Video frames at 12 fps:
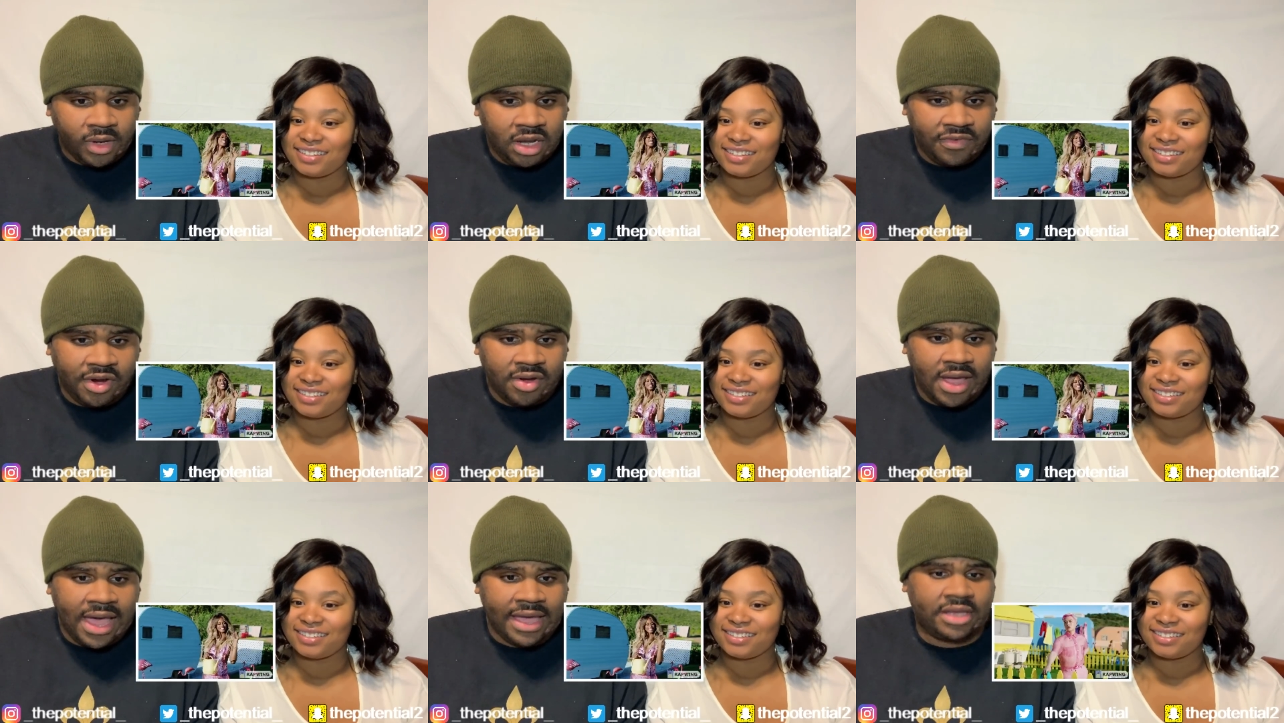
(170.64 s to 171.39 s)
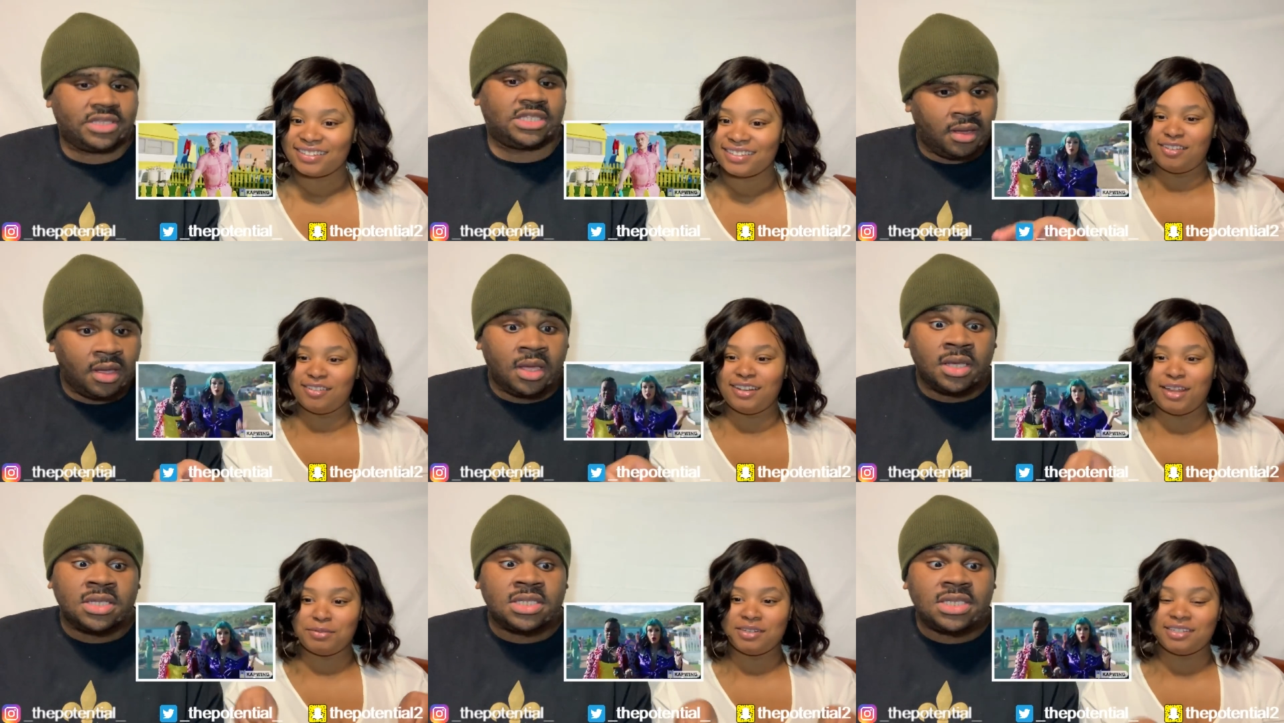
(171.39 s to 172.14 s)
Speaker 1: Laverne Cox. Oh,
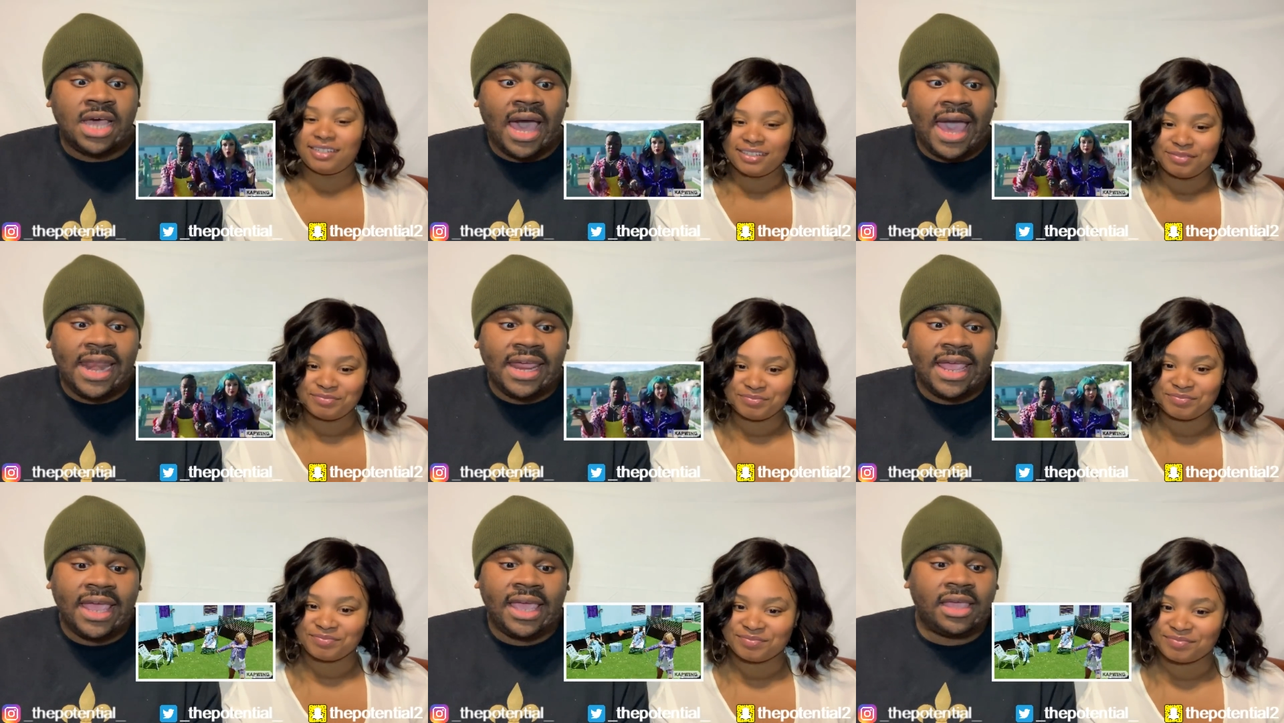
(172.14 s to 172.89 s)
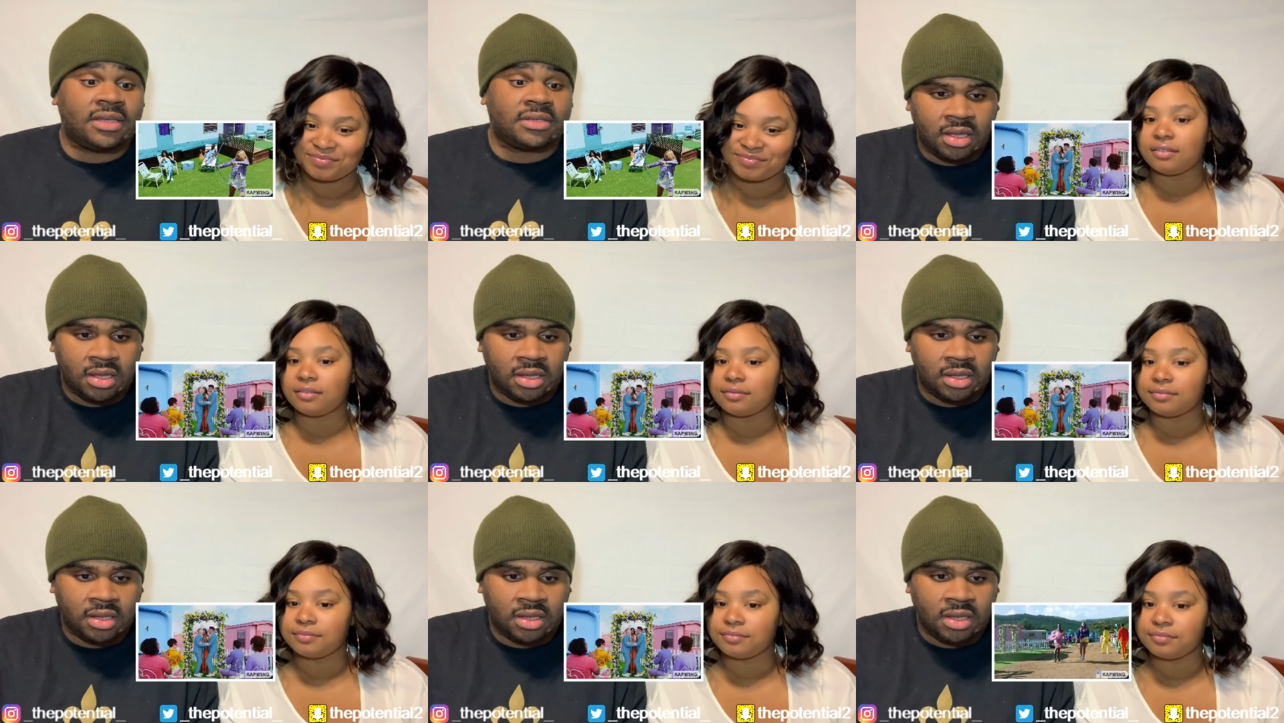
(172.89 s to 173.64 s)
neighborhood. Toddy.
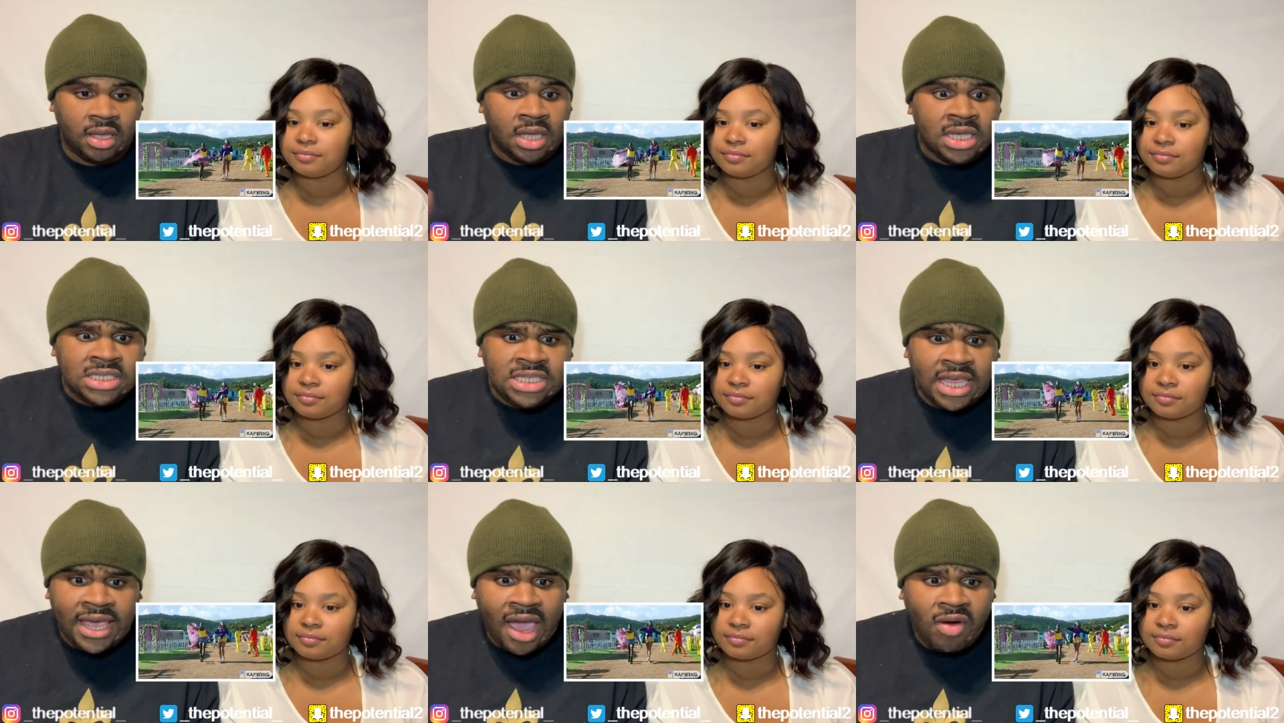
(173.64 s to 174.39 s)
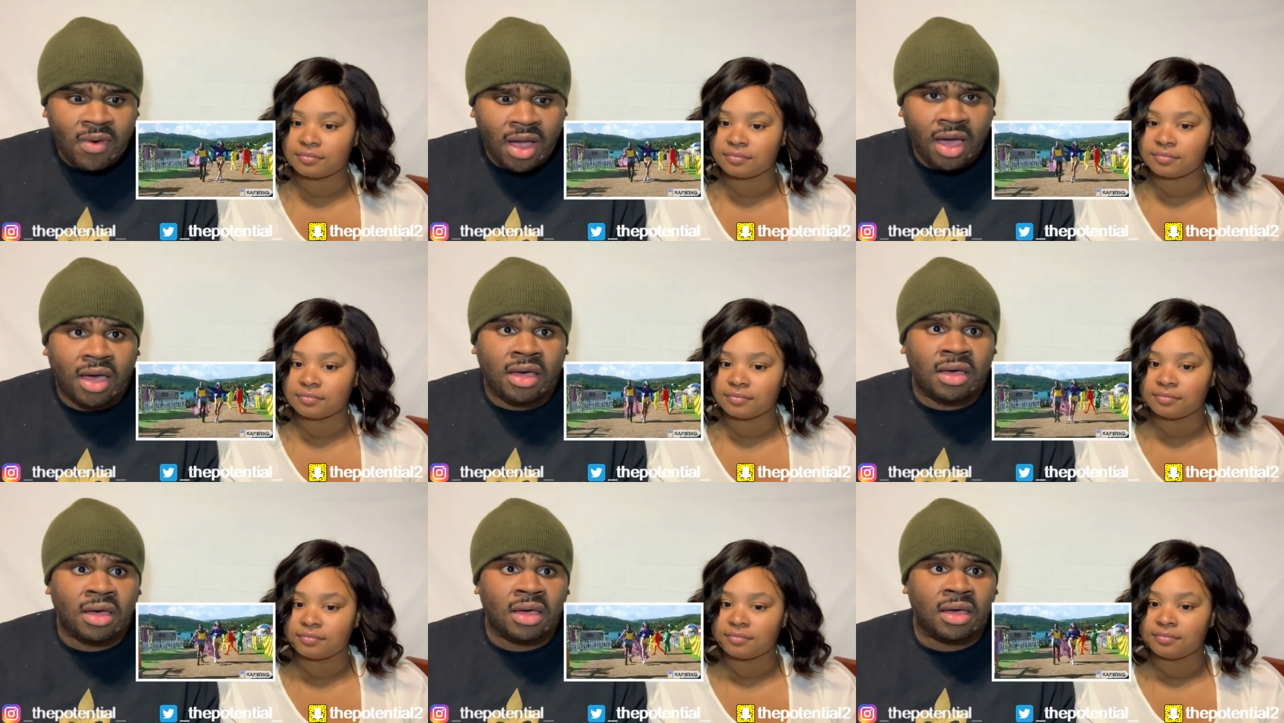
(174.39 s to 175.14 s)

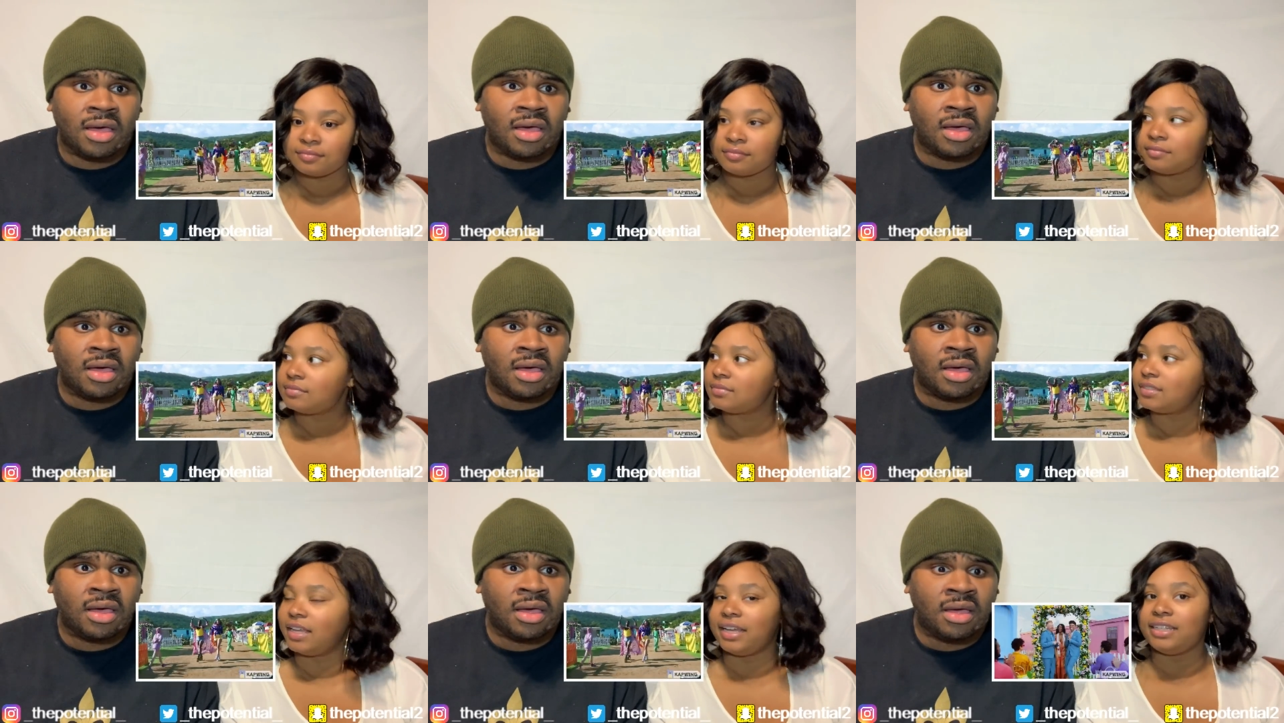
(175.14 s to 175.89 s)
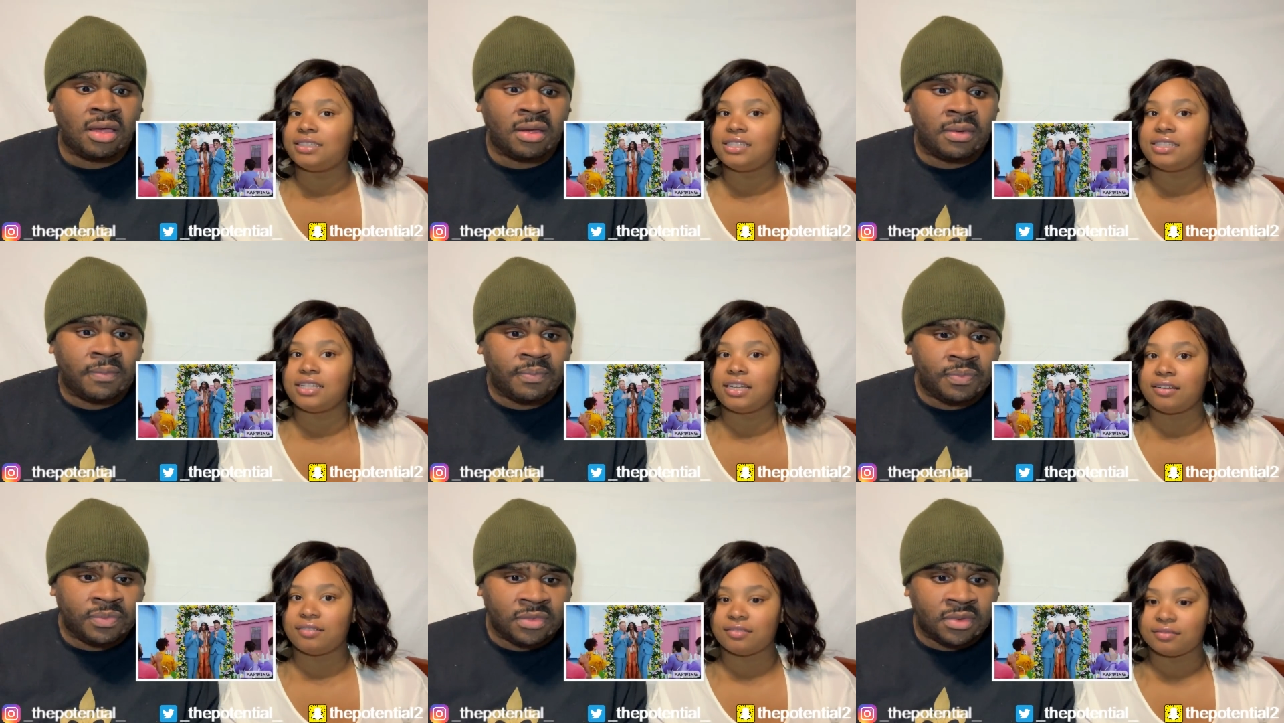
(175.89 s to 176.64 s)
Sierra.
Speaker 2: No,
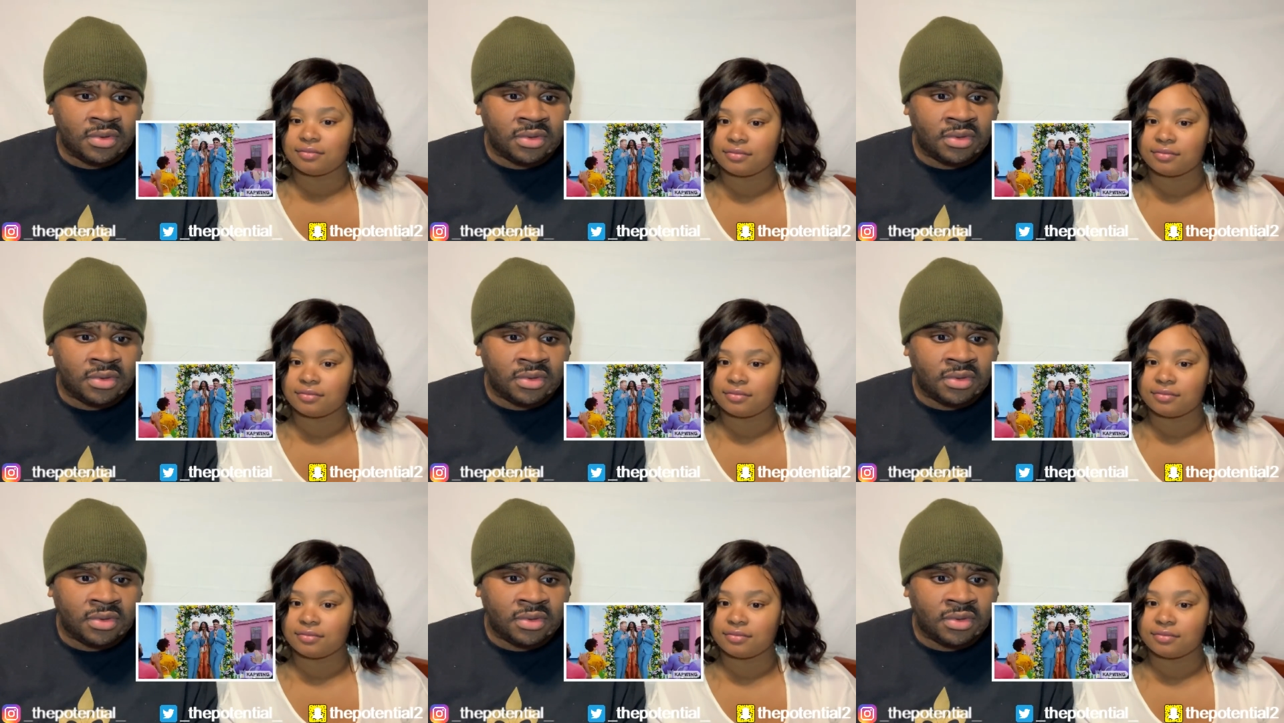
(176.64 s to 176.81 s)
Sierra.